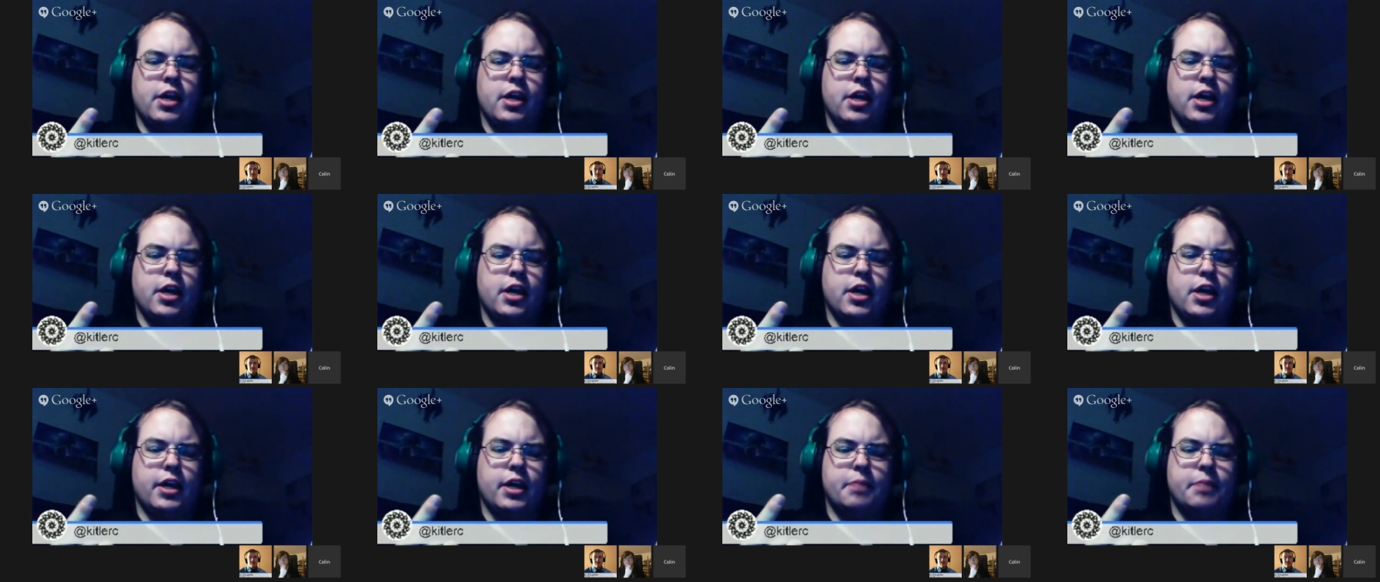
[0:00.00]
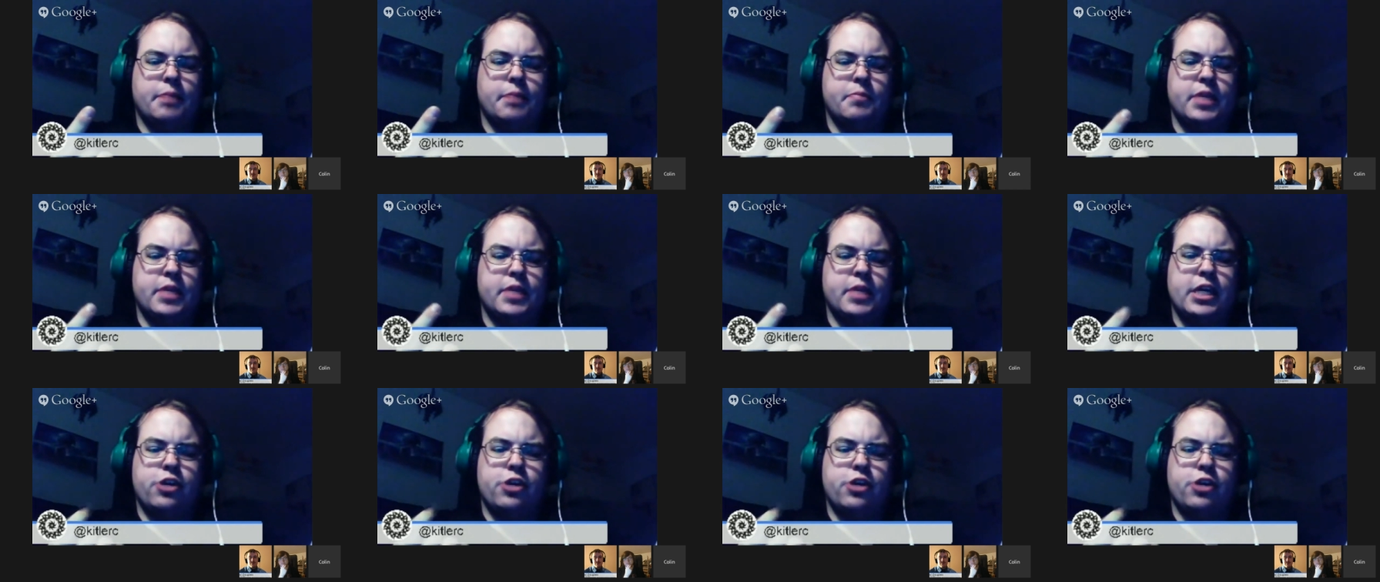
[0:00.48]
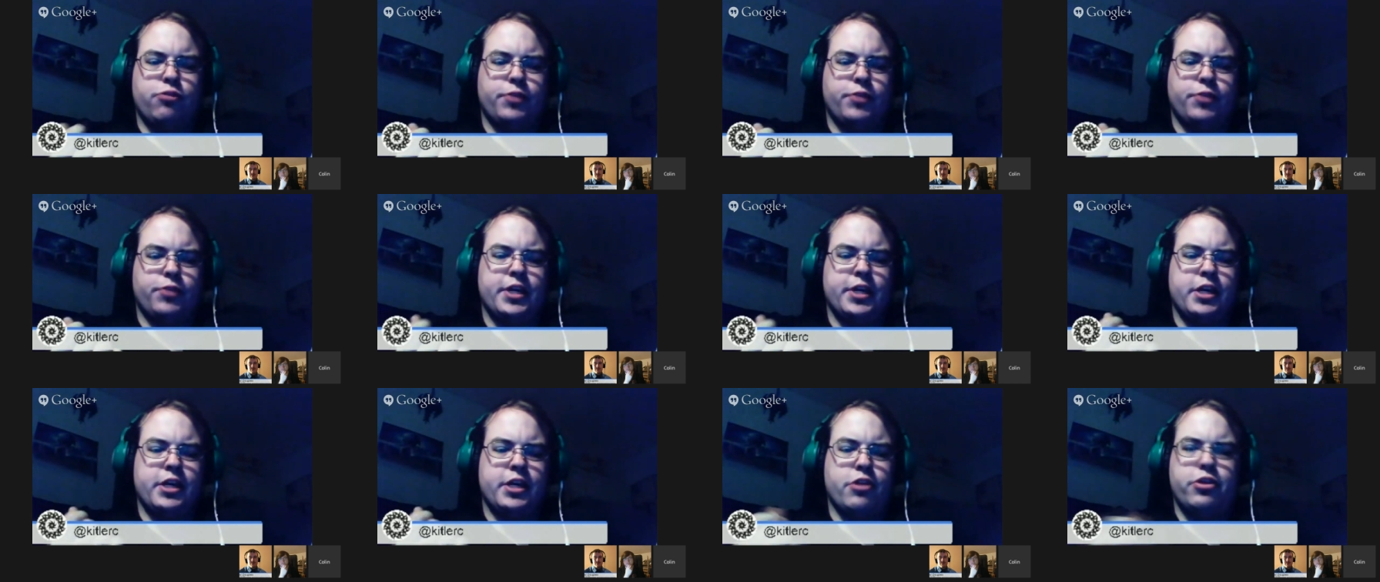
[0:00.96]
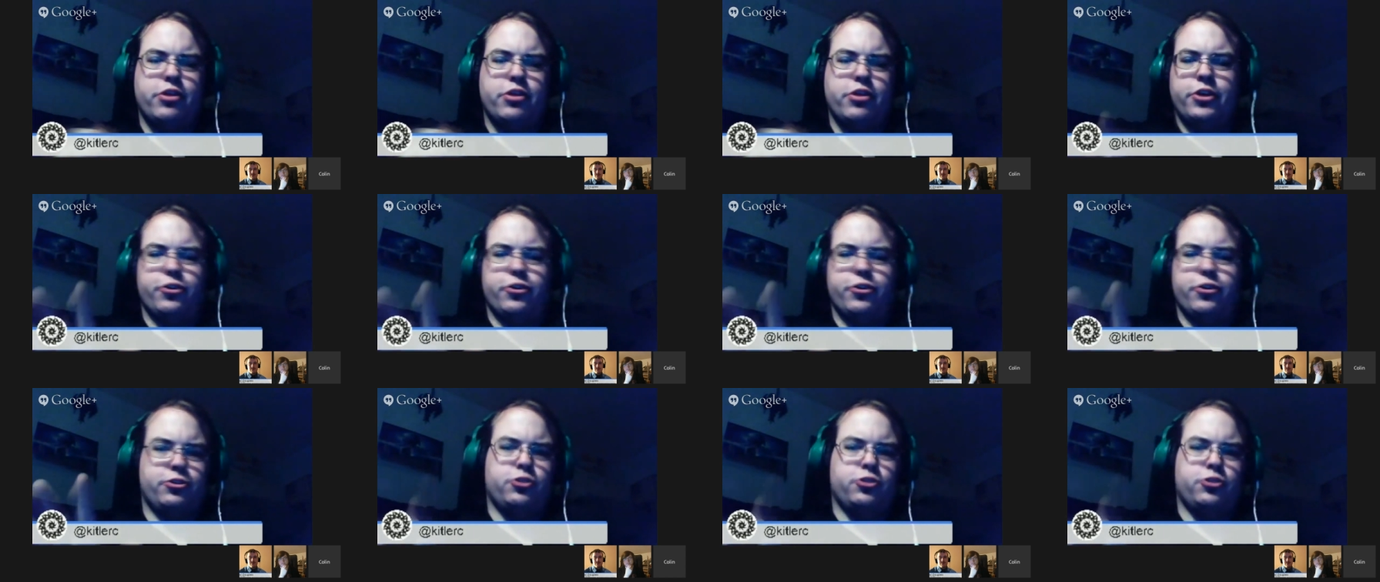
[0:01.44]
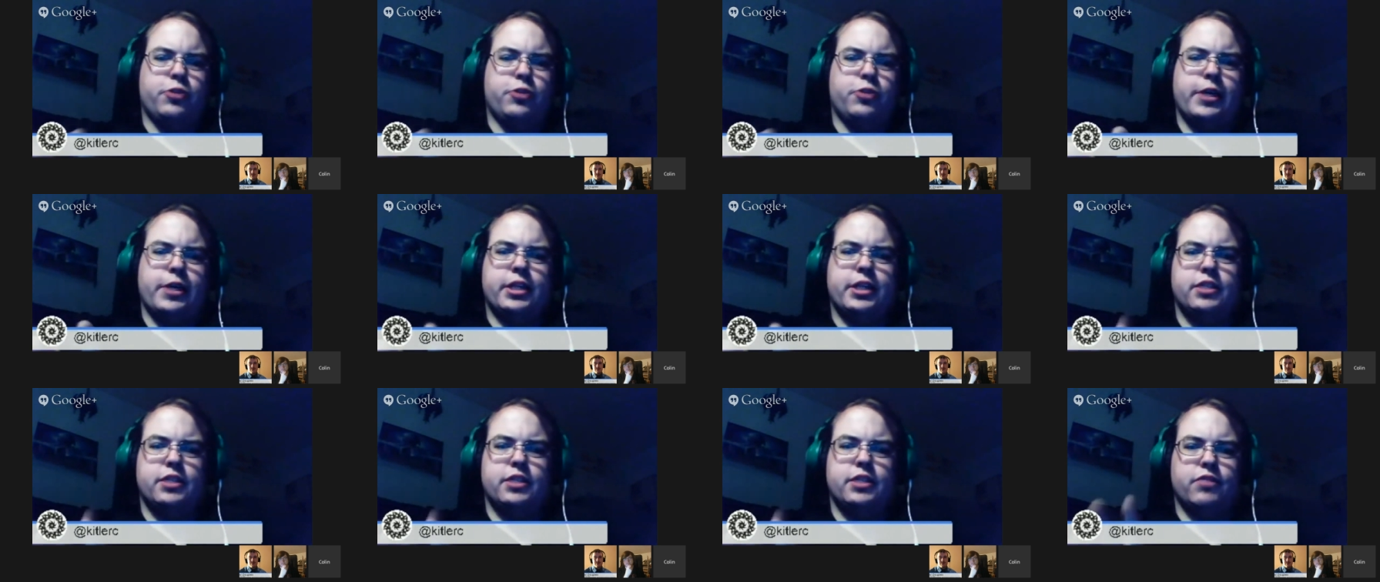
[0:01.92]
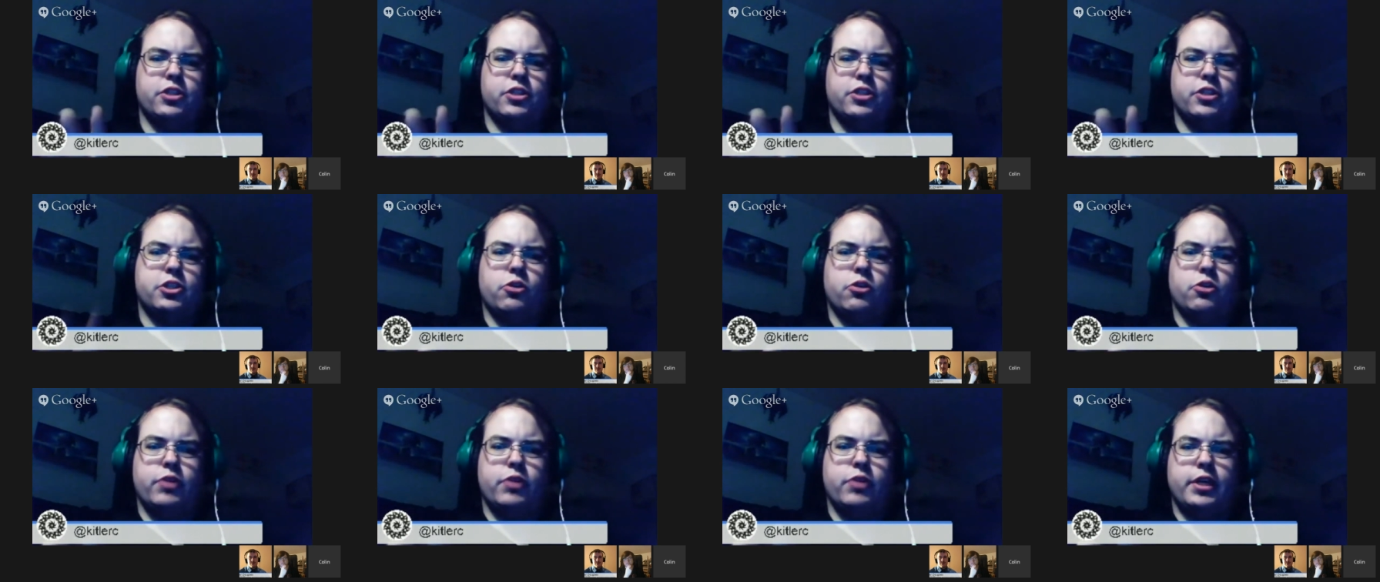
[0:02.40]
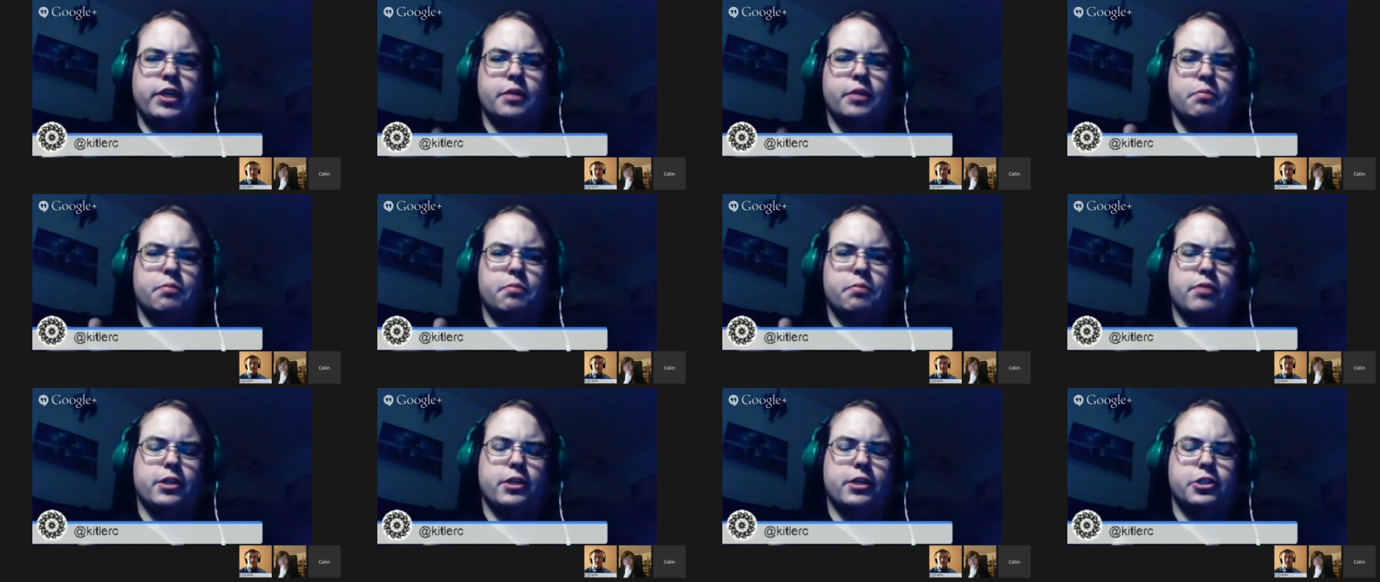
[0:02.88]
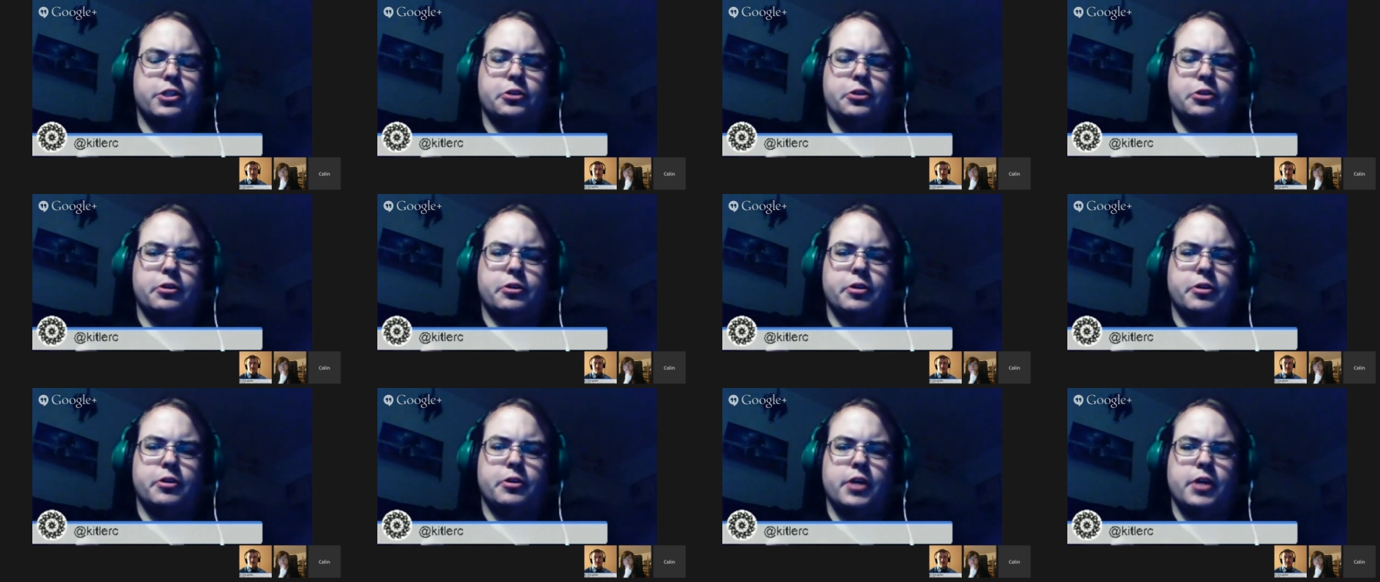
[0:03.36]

E3 theater screenings of the Sony presser,